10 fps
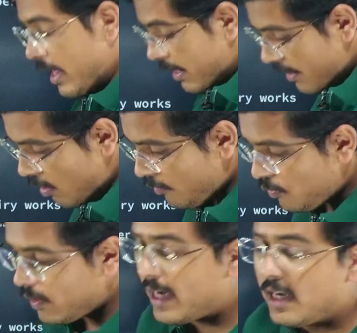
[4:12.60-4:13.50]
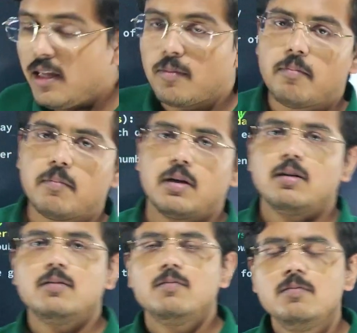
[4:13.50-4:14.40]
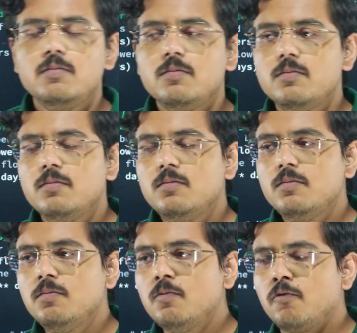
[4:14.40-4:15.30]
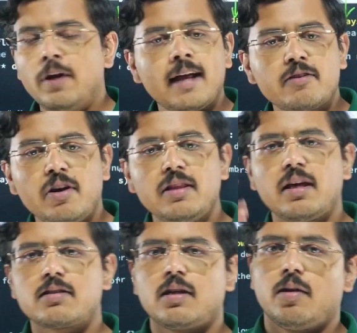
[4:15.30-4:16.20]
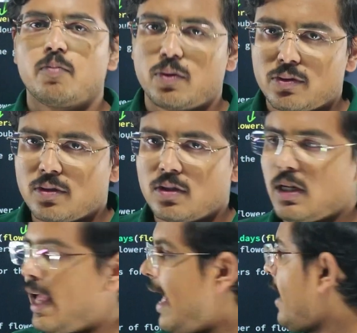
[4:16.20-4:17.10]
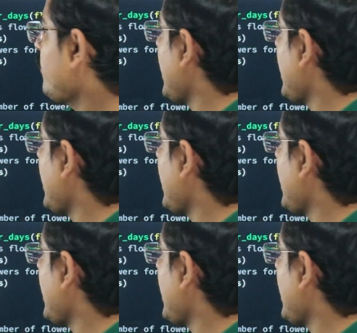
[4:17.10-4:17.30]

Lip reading: Now if you correctly remember, we have 3 things in inputs. Here we are